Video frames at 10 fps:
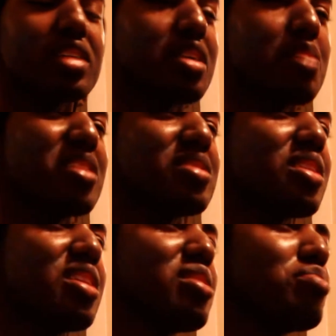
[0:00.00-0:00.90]
like I said, my
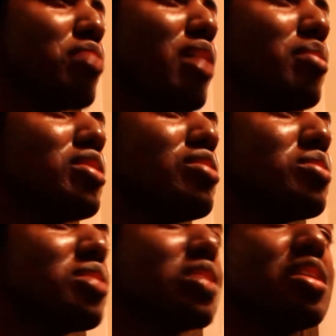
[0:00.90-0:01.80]
skin is probably
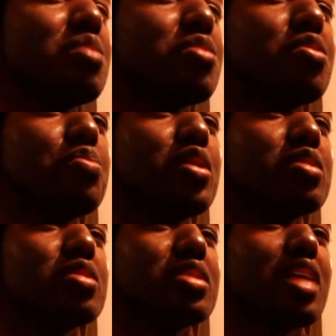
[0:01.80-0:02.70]
used to chemical
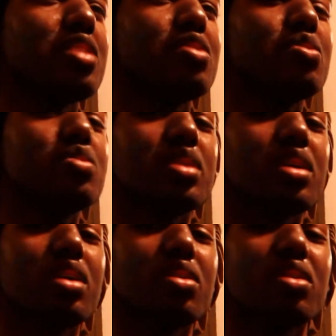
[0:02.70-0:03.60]
peels because I
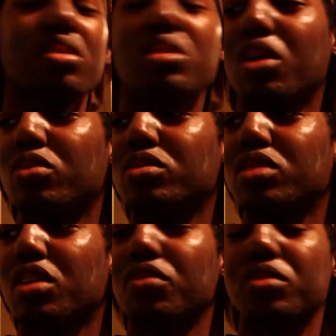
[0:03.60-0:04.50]
use you know,
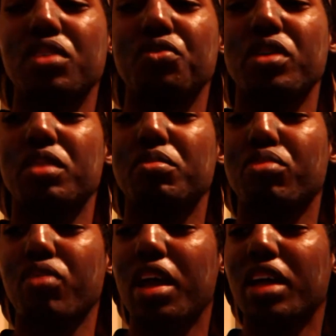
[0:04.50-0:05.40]
several
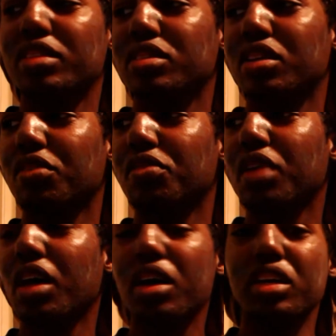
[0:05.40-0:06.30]
different brands
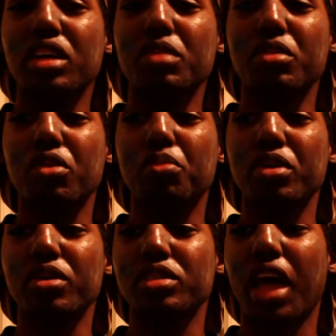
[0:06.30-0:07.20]
of chemical
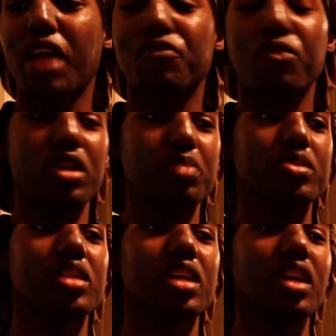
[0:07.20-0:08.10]
peels, like
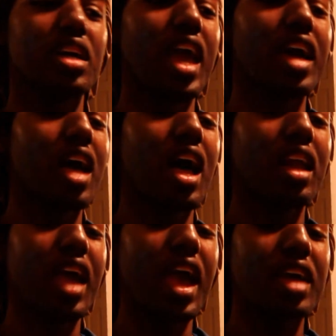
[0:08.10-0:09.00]
40%
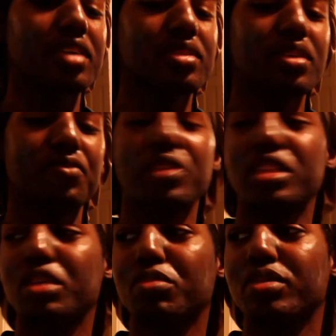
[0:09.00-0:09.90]
glycolic acid,
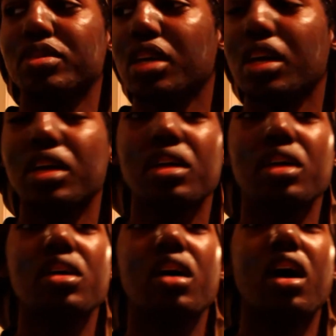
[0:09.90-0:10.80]
50%
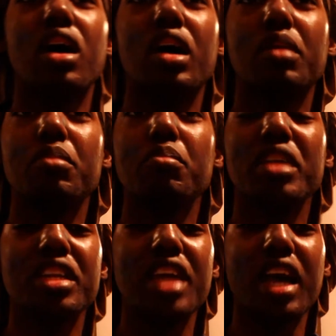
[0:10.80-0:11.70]

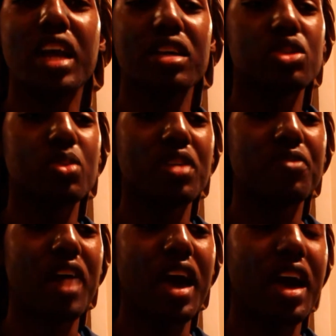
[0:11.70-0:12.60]
mandelic
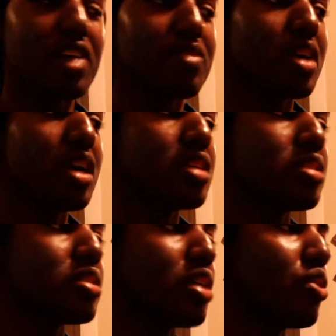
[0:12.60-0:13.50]
25.
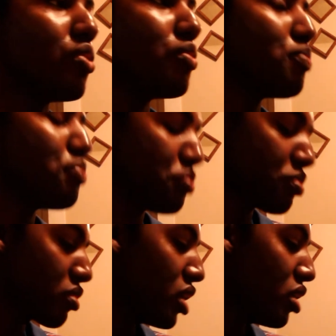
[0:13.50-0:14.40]
So
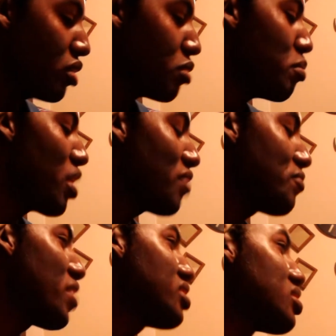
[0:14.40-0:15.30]

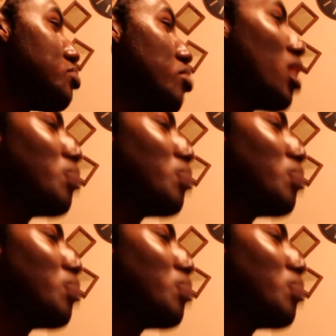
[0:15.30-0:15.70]
my face is